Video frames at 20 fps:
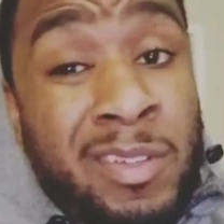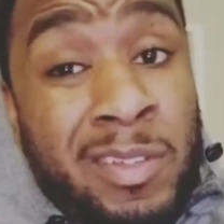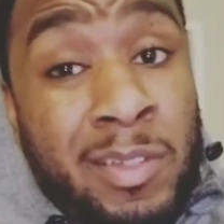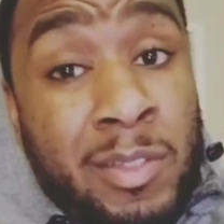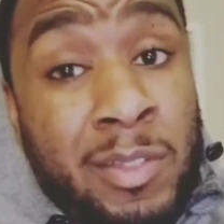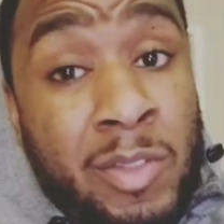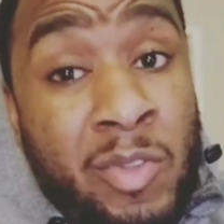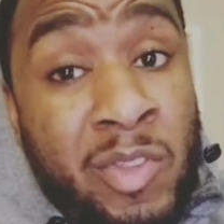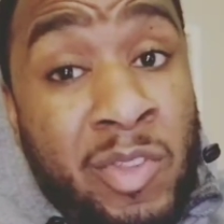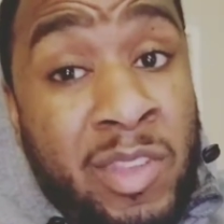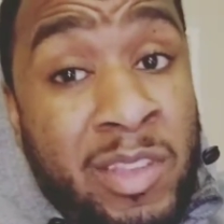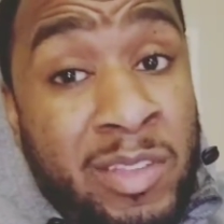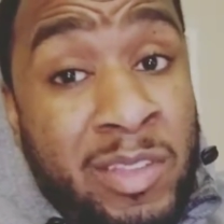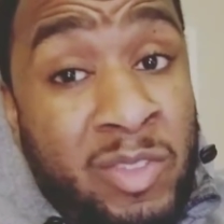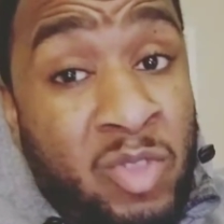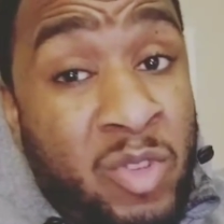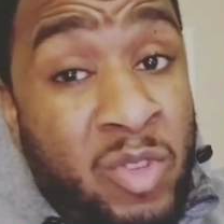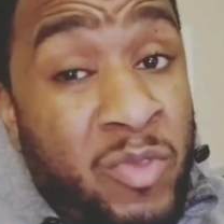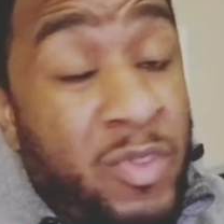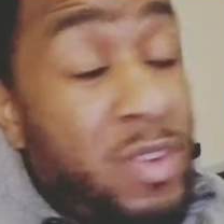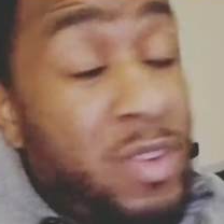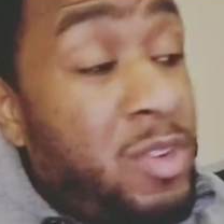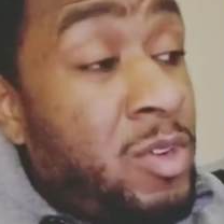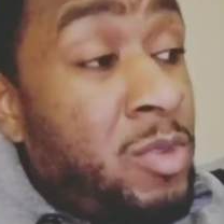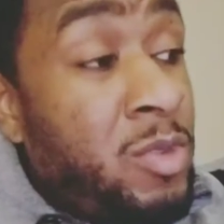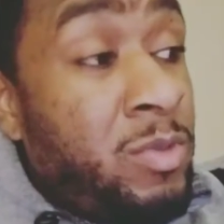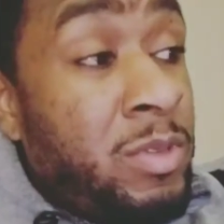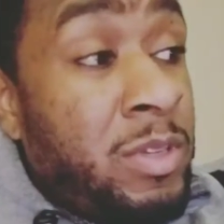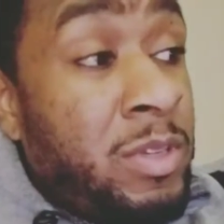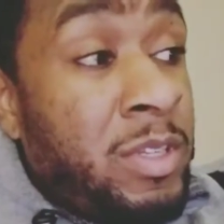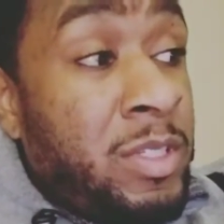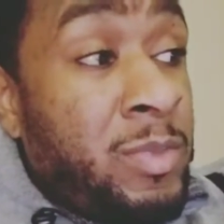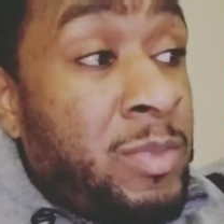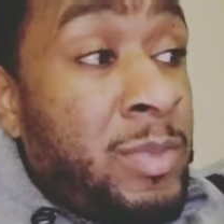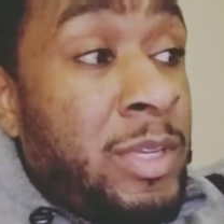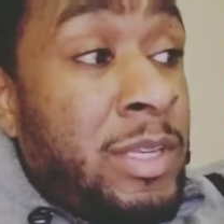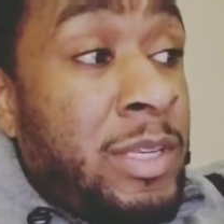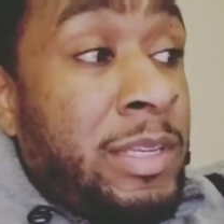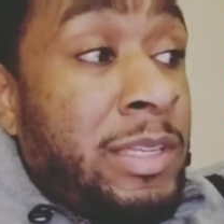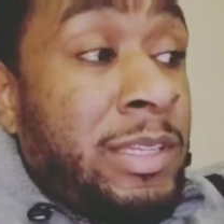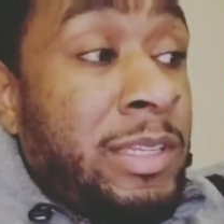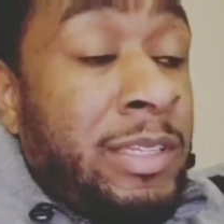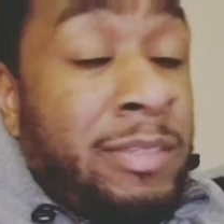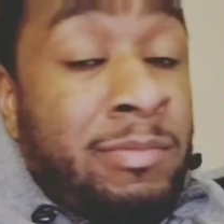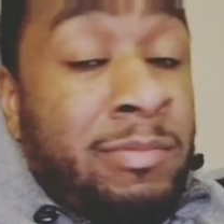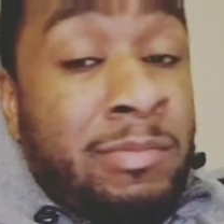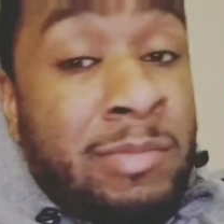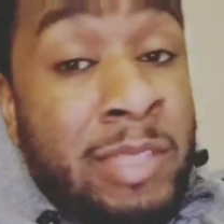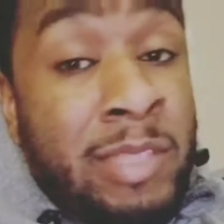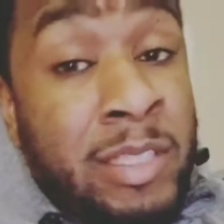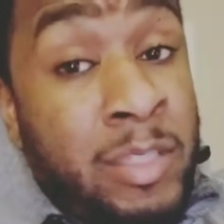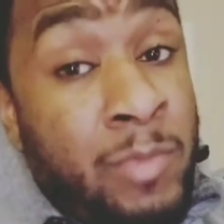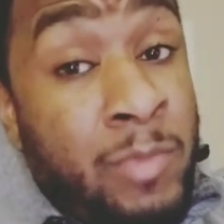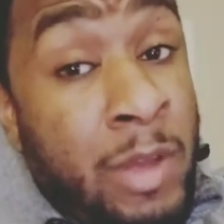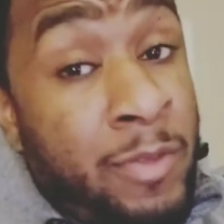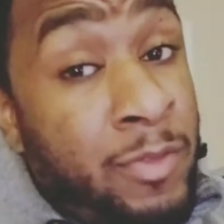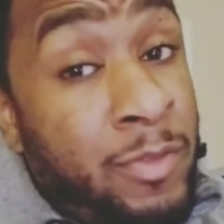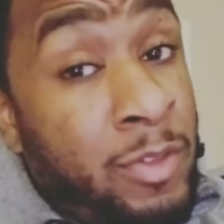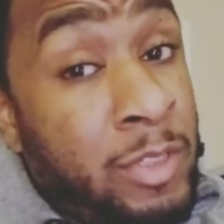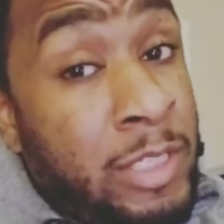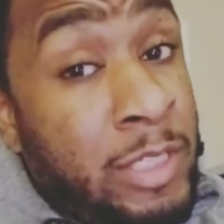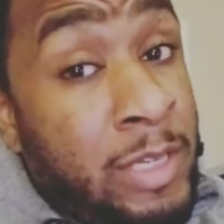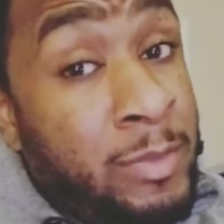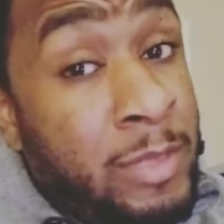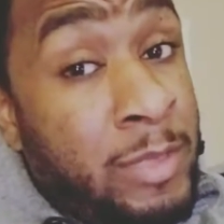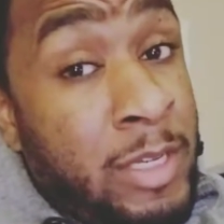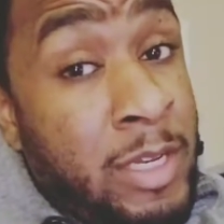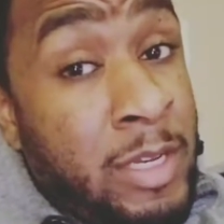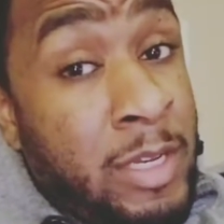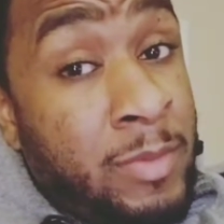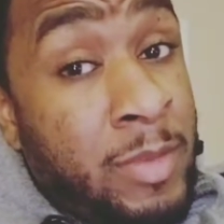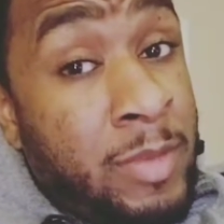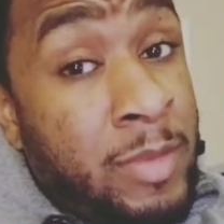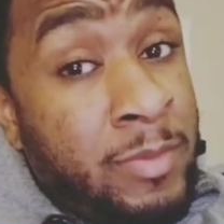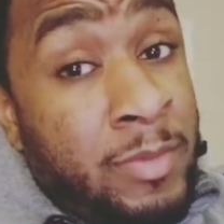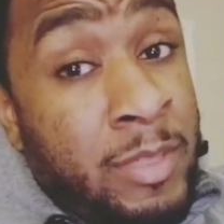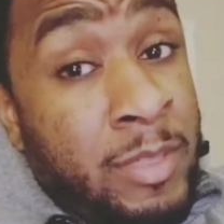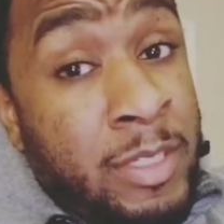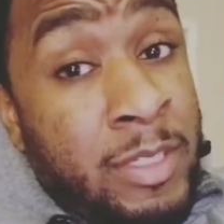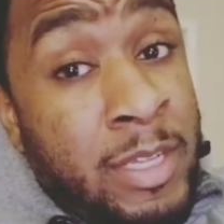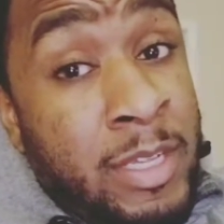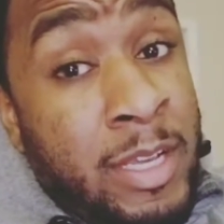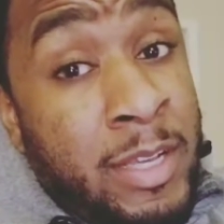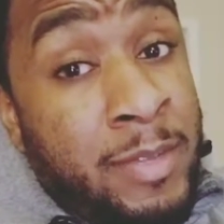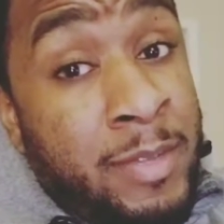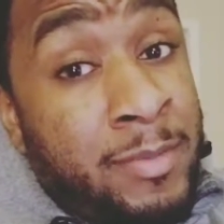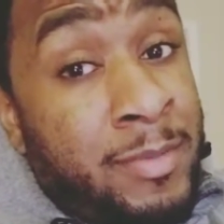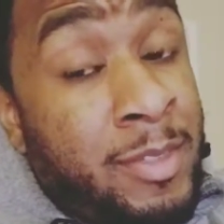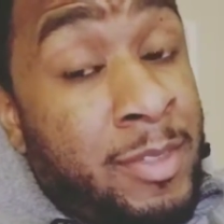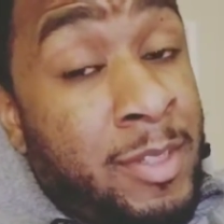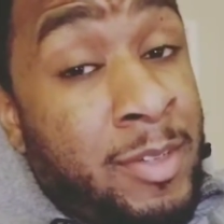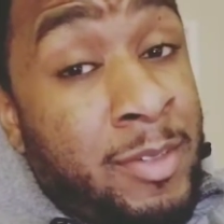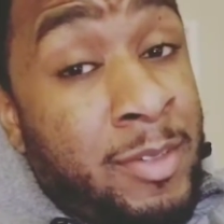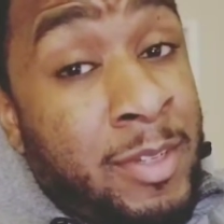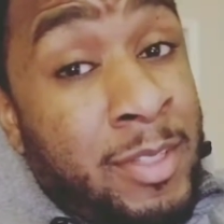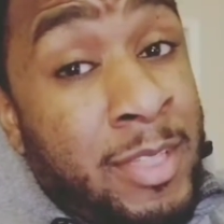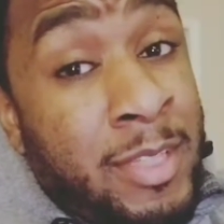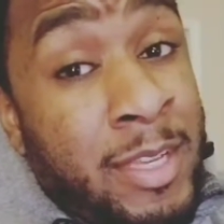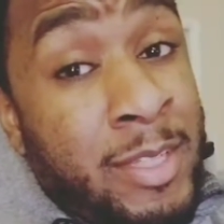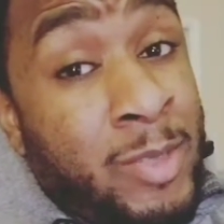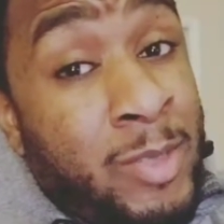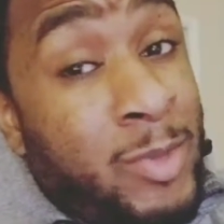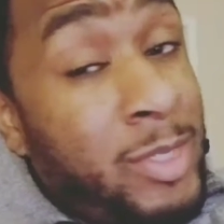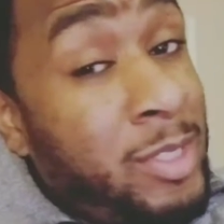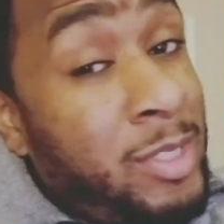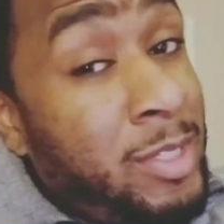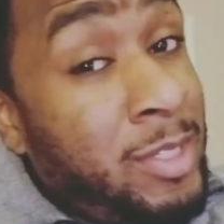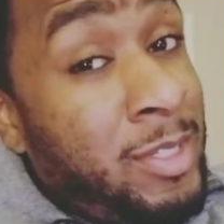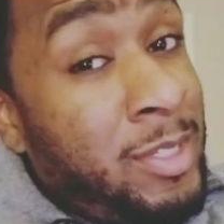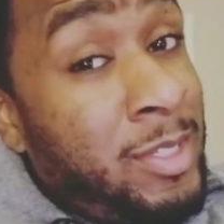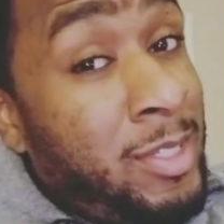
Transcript: So yeah, so if you're new to this, man, and this is my full-time job. Let's not, get that twisted.